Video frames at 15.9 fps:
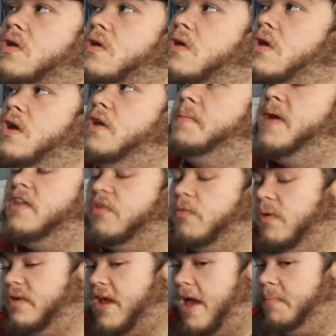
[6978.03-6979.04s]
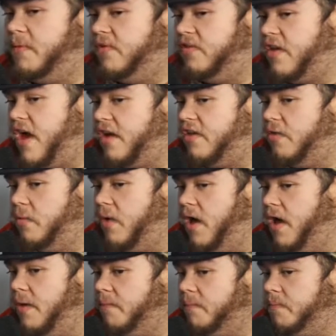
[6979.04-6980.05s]
It depends on what type of sock you
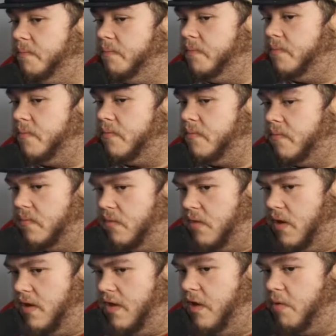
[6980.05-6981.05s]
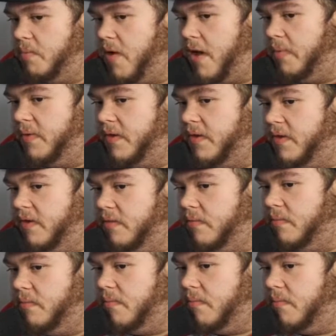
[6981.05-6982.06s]
want, and that would probably
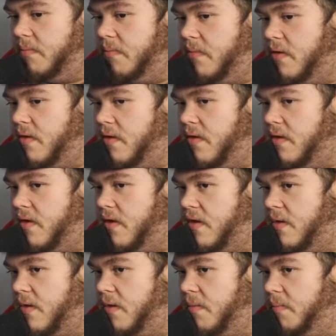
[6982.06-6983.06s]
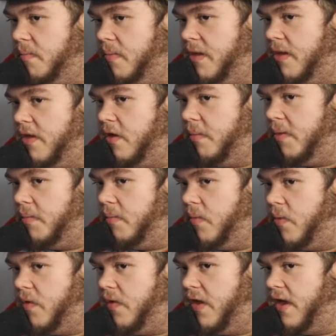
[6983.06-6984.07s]
be a little bit
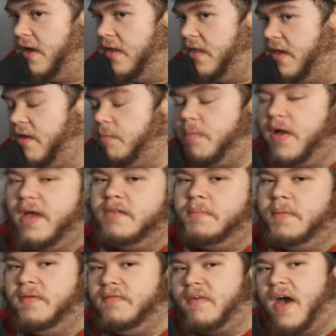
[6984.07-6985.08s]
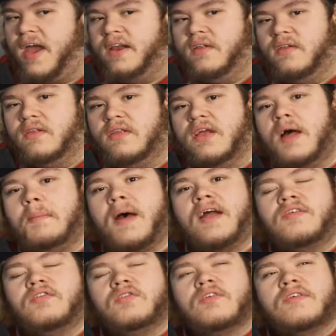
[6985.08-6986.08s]
more like it'd probably have to be vinyl. I'm not
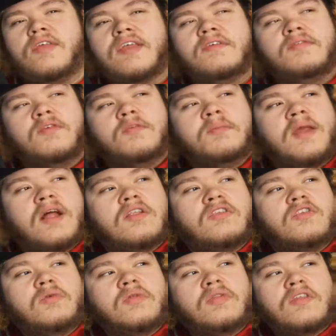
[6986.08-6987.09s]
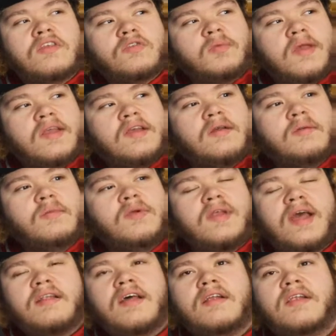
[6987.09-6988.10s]
sure like if it would be able to do it this way. I'd
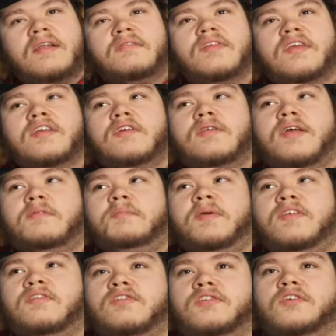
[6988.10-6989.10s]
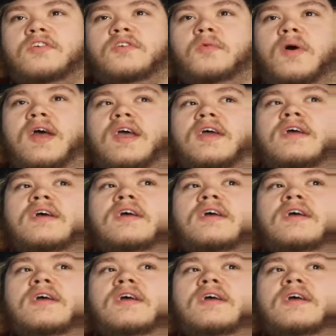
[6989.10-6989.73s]
have to like it would have to be a certain way.